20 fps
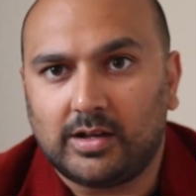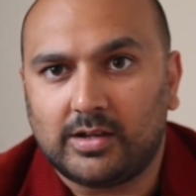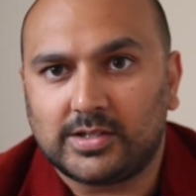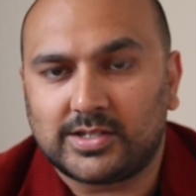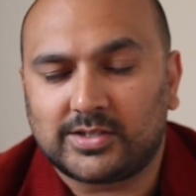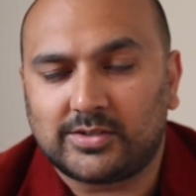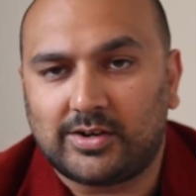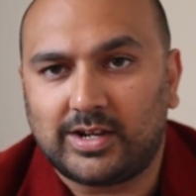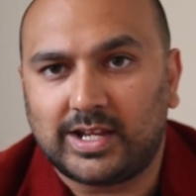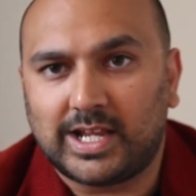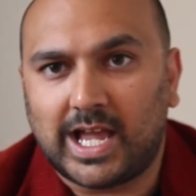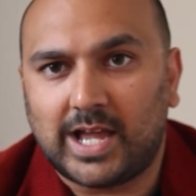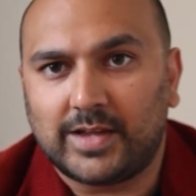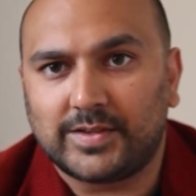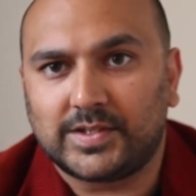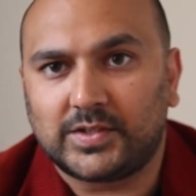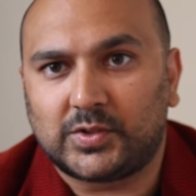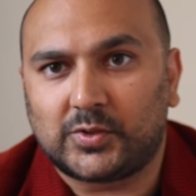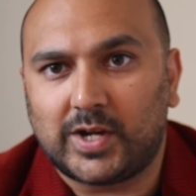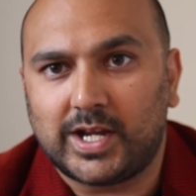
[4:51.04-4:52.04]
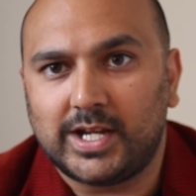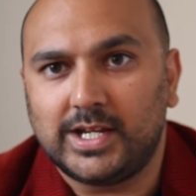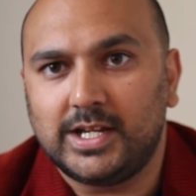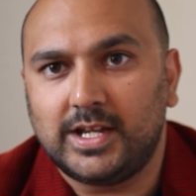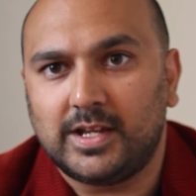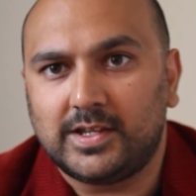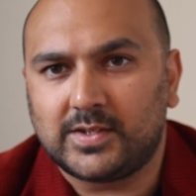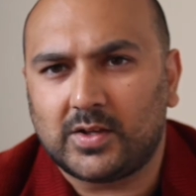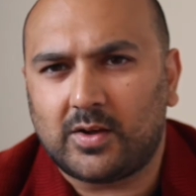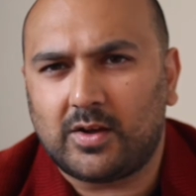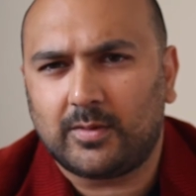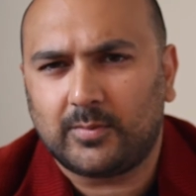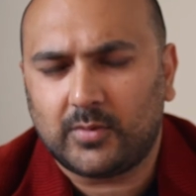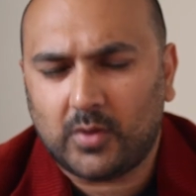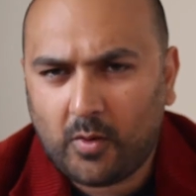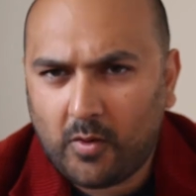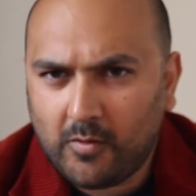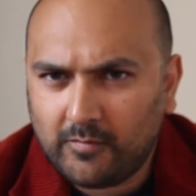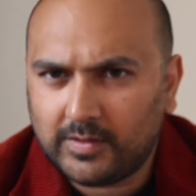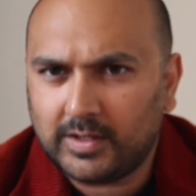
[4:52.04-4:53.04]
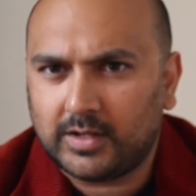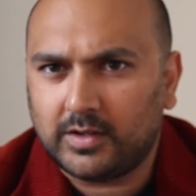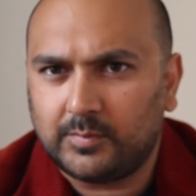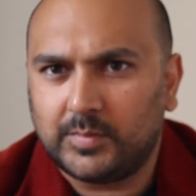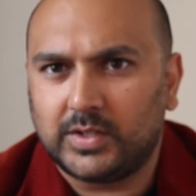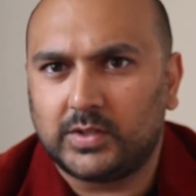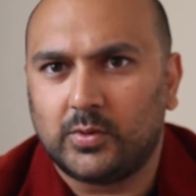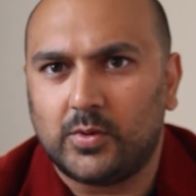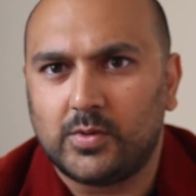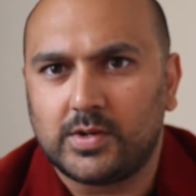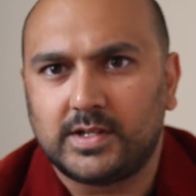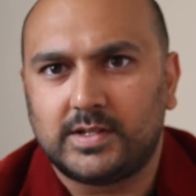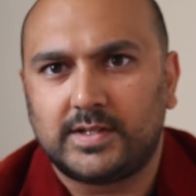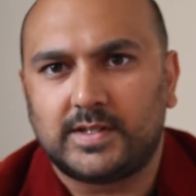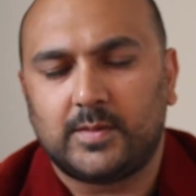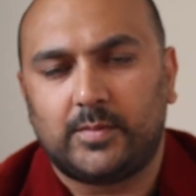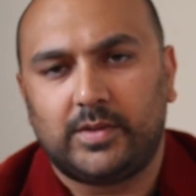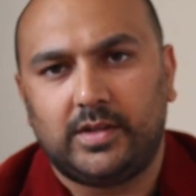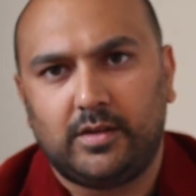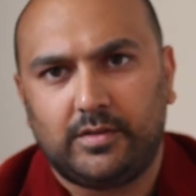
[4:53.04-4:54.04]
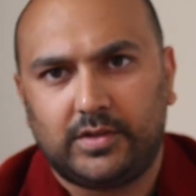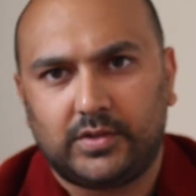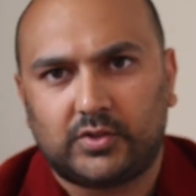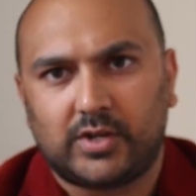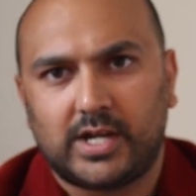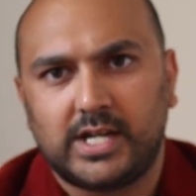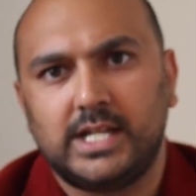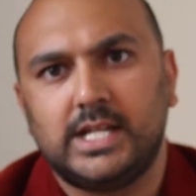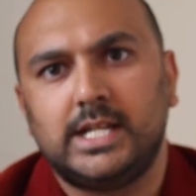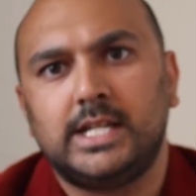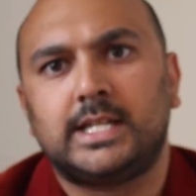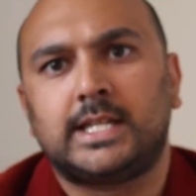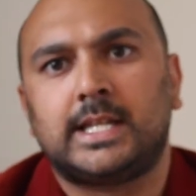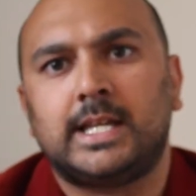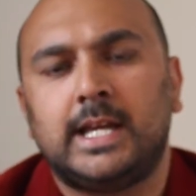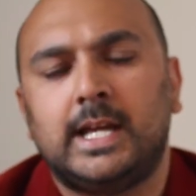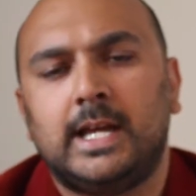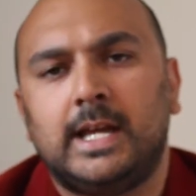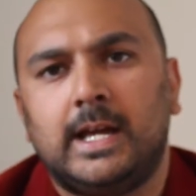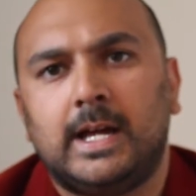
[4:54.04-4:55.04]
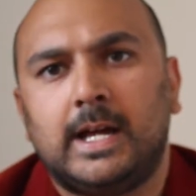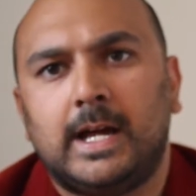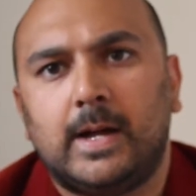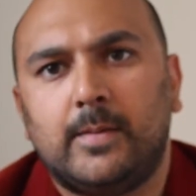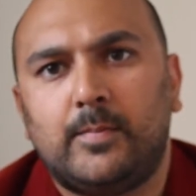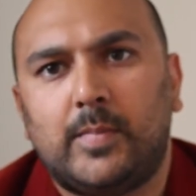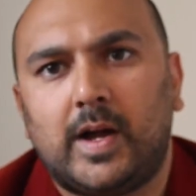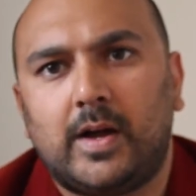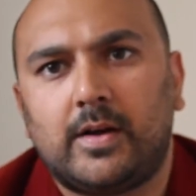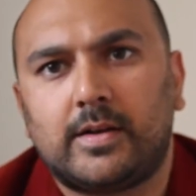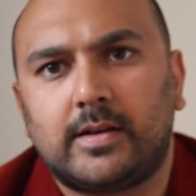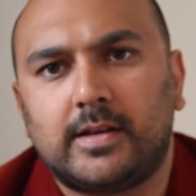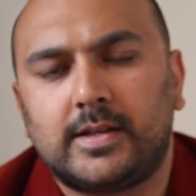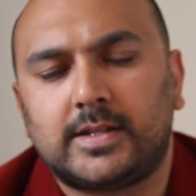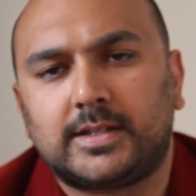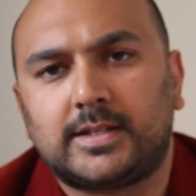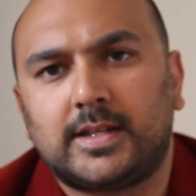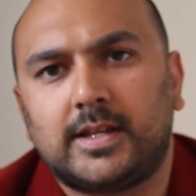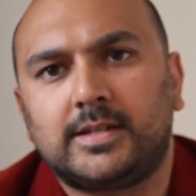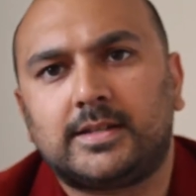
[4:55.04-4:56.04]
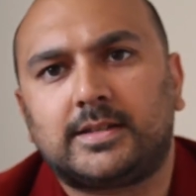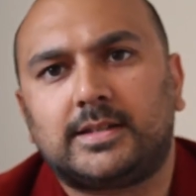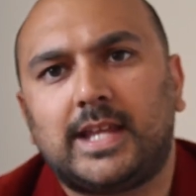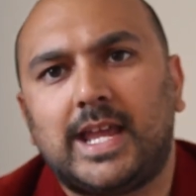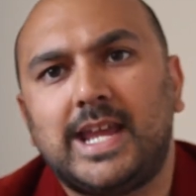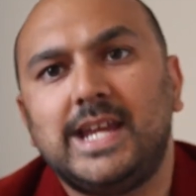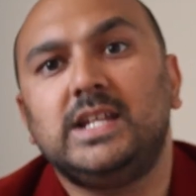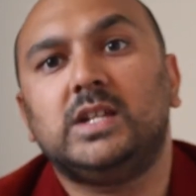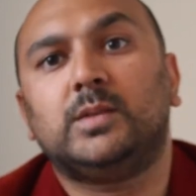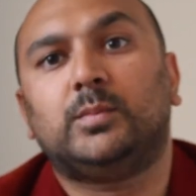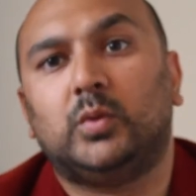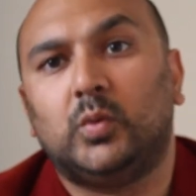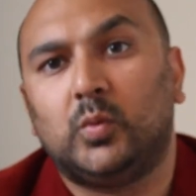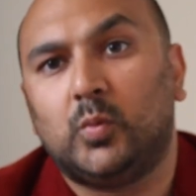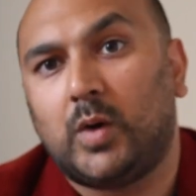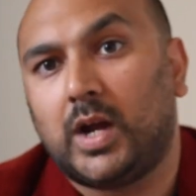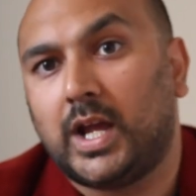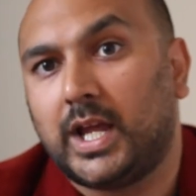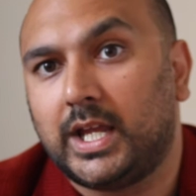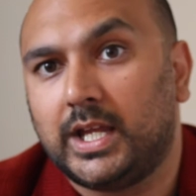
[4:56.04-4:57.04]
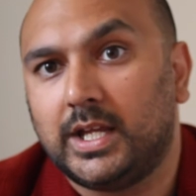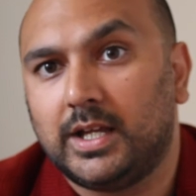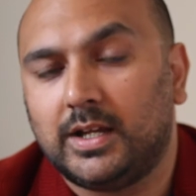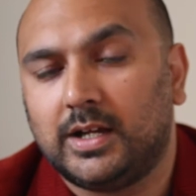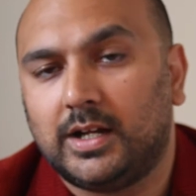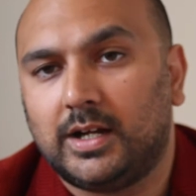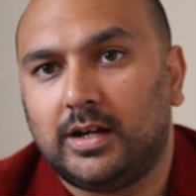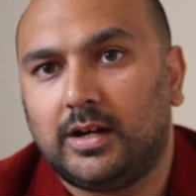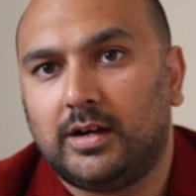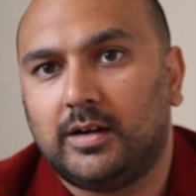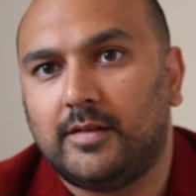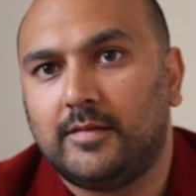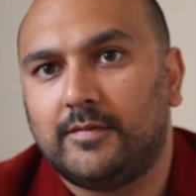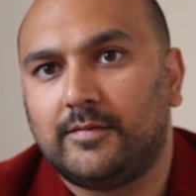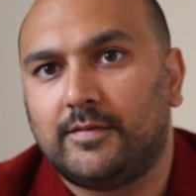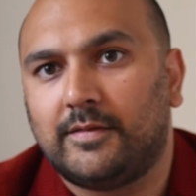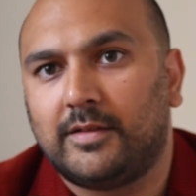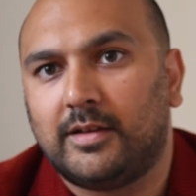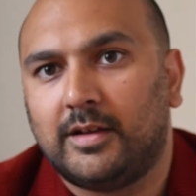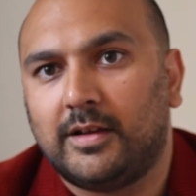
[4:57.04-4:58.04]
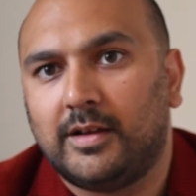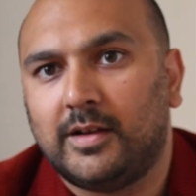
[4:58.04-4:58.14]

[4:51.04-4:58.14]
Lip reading: starting out as a trainee. So I'm hopefully going to be talking to some of the other trainees about a sustainable way of